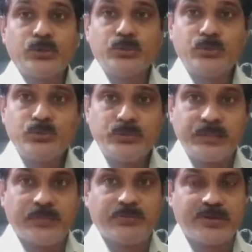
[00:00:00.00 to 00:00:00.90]
two
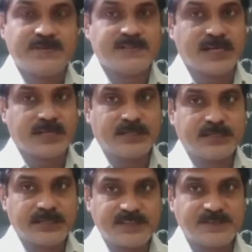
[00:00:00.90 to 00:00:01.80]
events
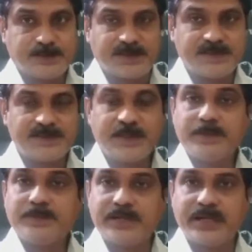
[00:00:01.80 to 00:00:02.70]
takes place,
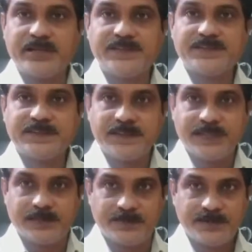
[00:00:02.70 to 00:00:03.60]
that is
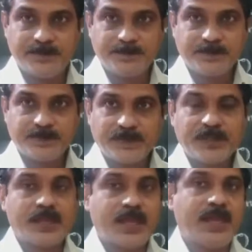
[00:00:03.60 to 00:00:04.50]
syngamy
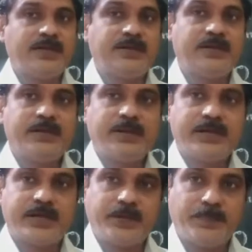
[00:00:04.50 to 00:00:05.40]
and
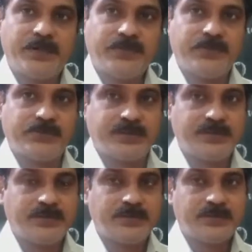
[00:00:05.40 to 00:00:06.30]
triple
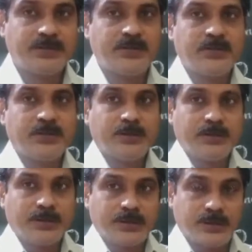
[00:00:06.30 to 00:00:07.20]
fusion.
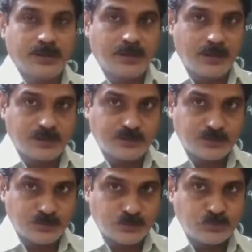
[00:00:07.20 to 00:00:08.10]
On the
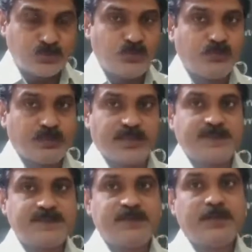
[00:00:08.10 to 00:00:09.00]
two
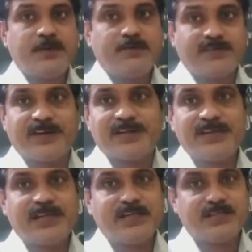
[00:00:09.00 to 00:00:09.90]
place,
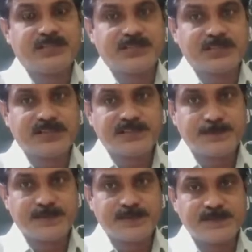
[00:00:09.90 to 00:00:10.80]
fertilization takes
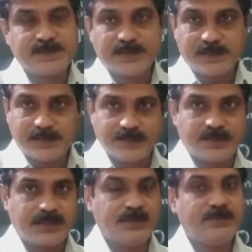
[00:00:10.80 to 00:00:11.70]
place in the
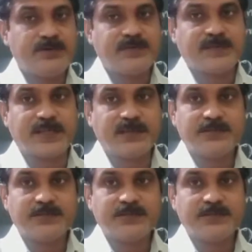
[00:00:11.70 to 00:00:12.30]
embryo sac.